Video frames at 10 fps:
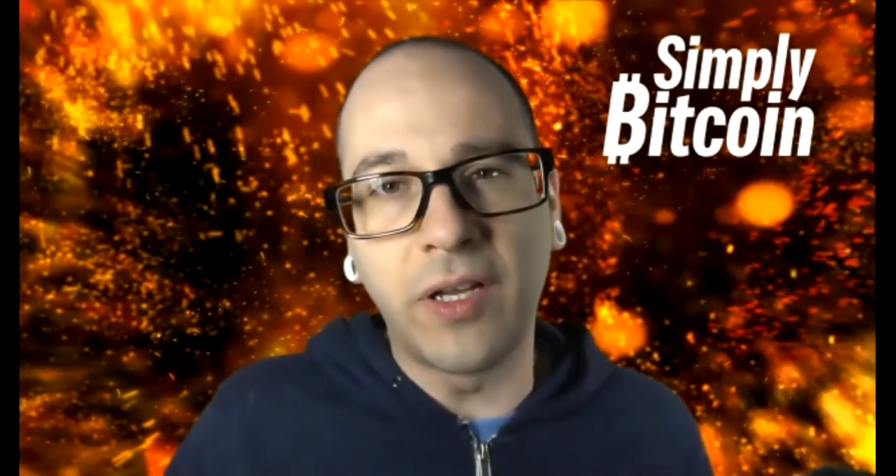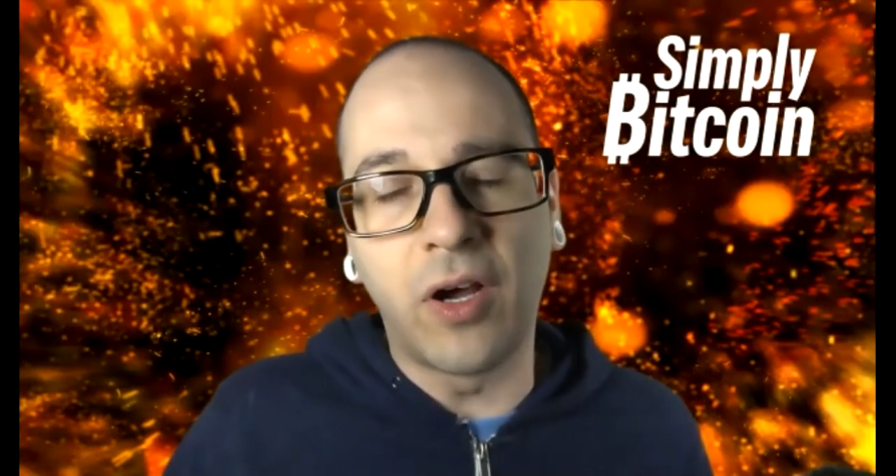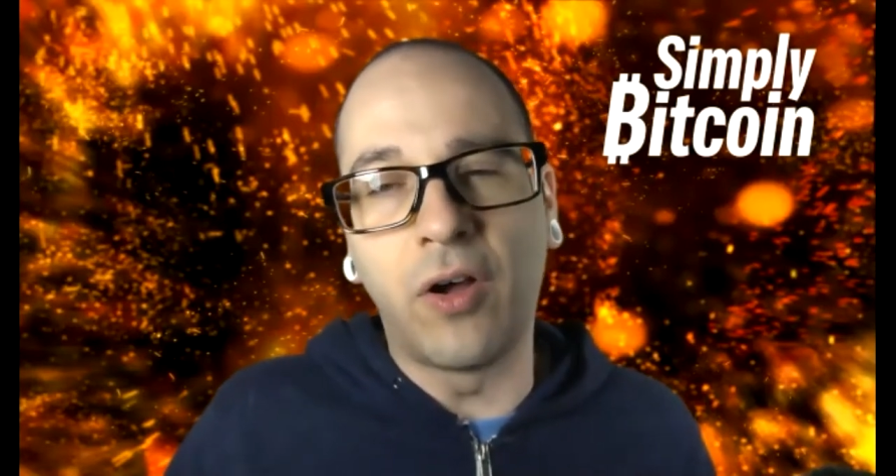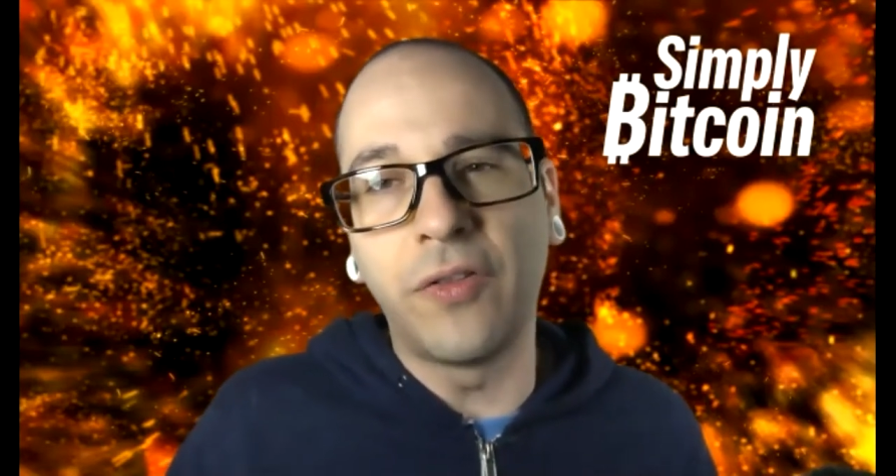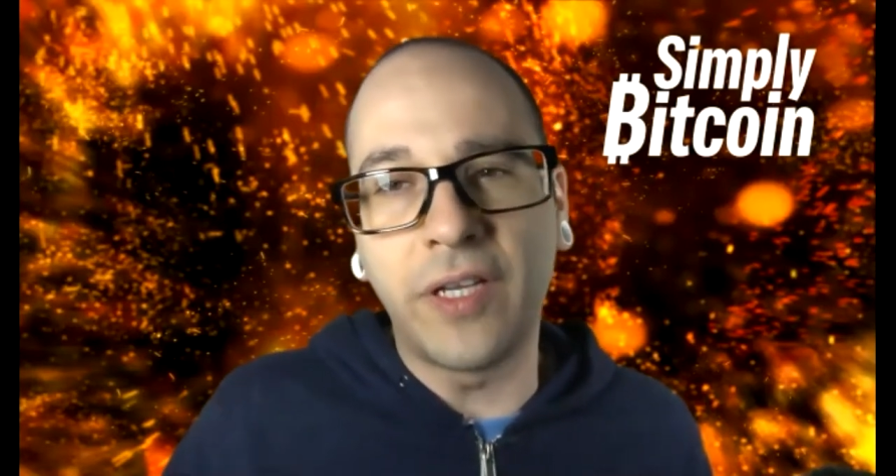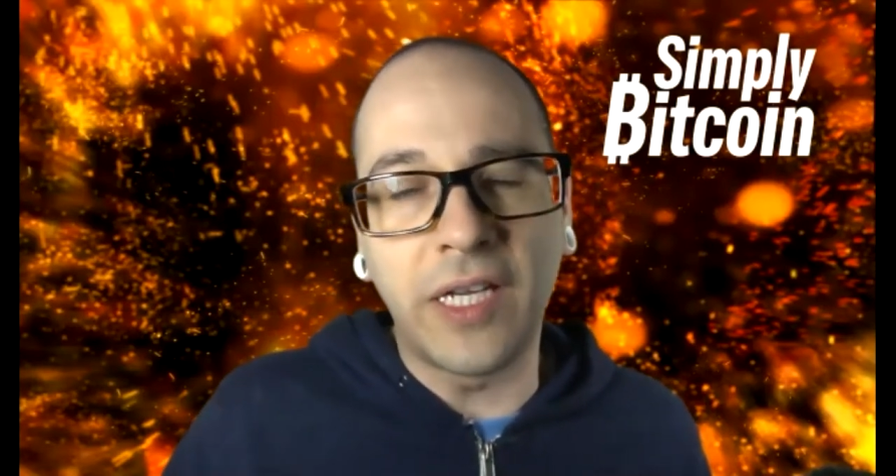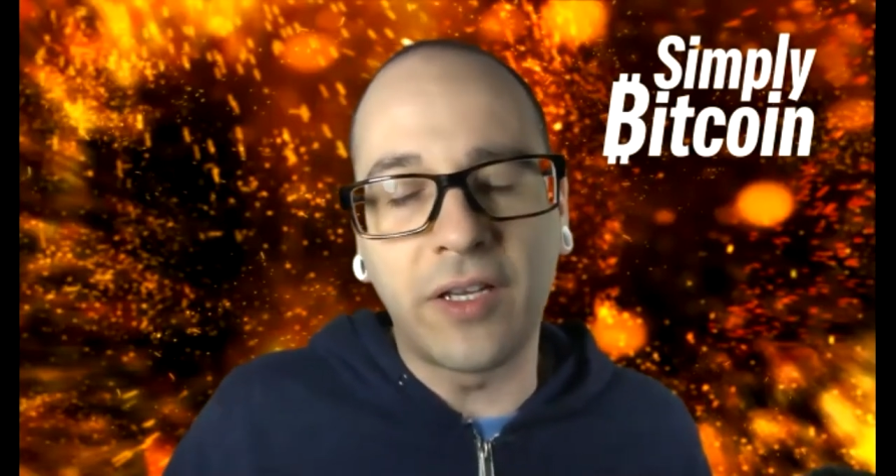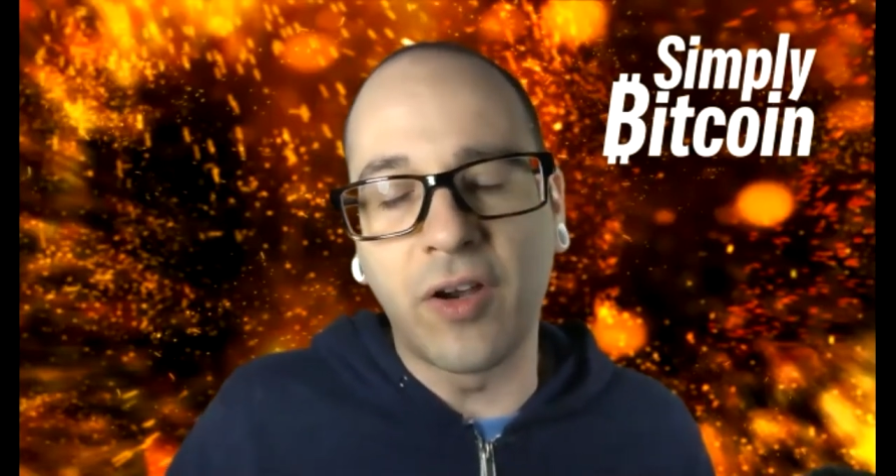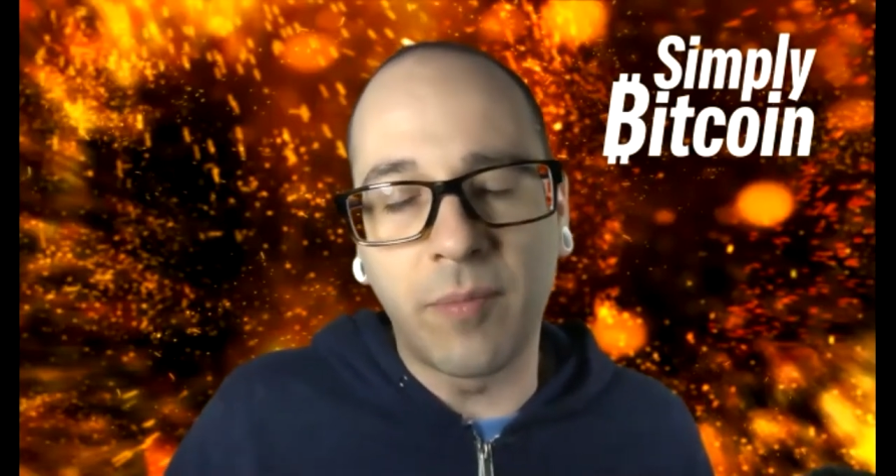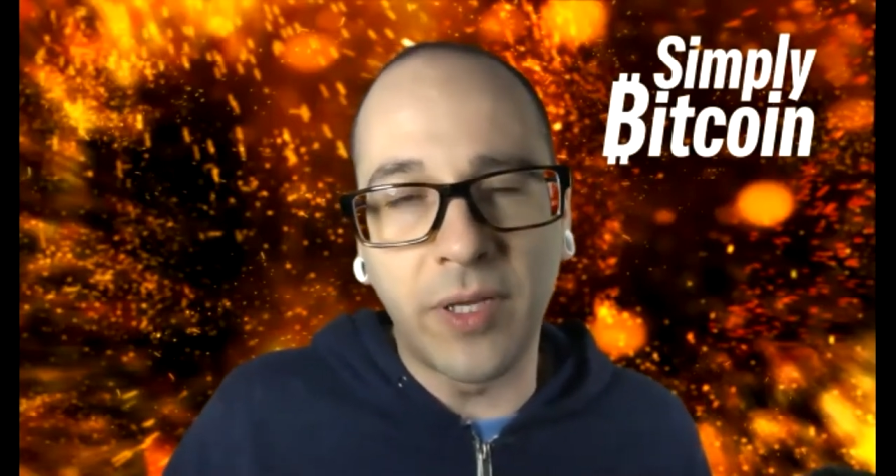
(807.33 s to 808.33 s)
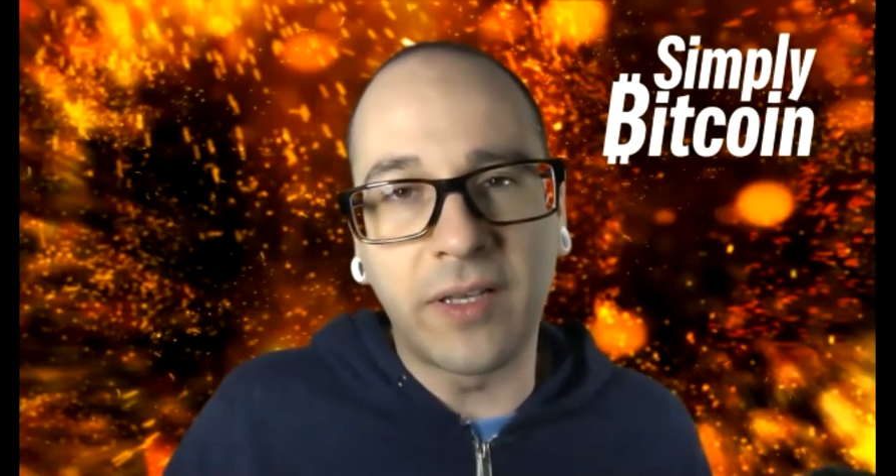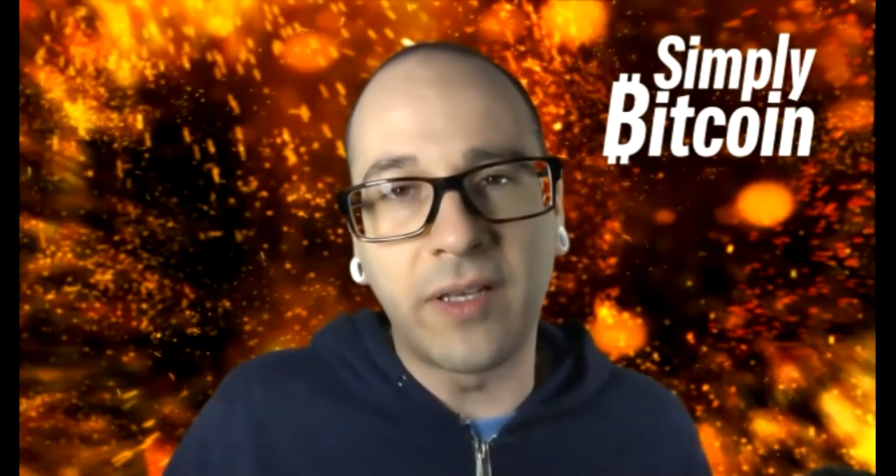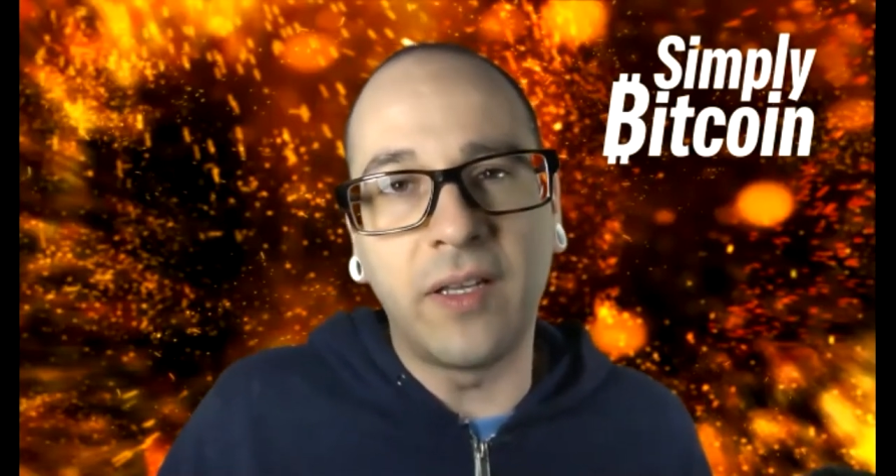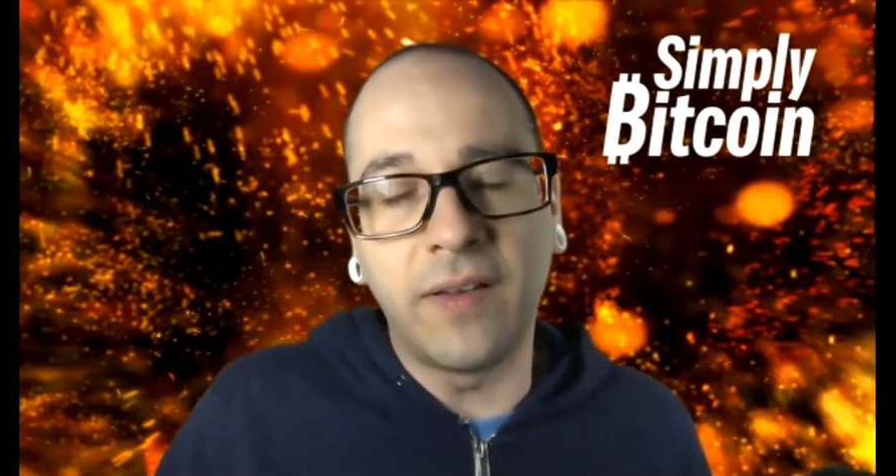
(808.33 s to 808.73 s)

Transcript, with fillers: all the economic